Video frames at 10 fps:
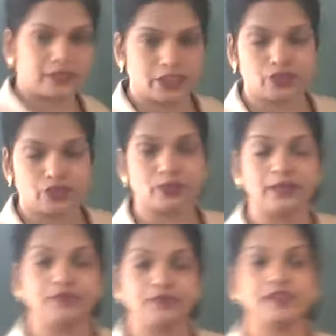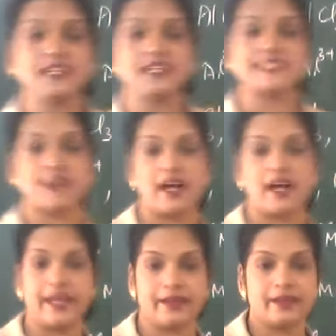ratio, if it is
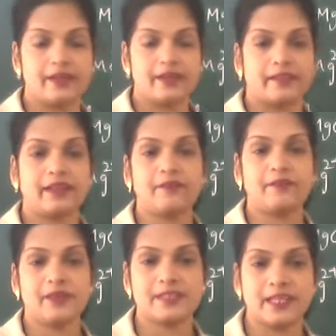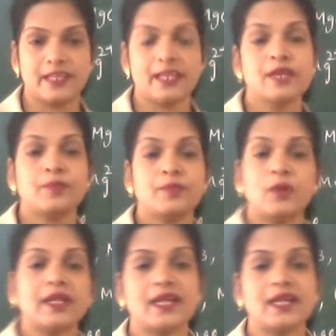high, then we say
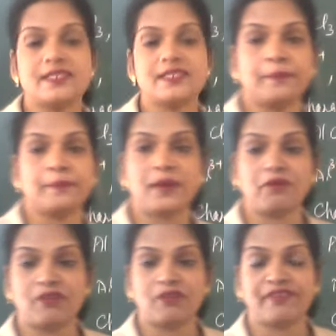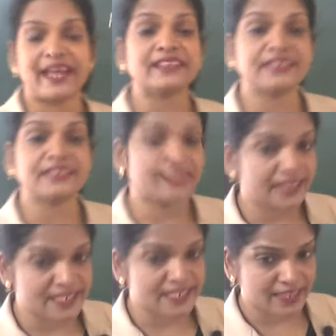polarizing power of cation
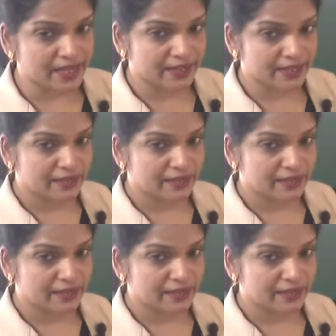is high.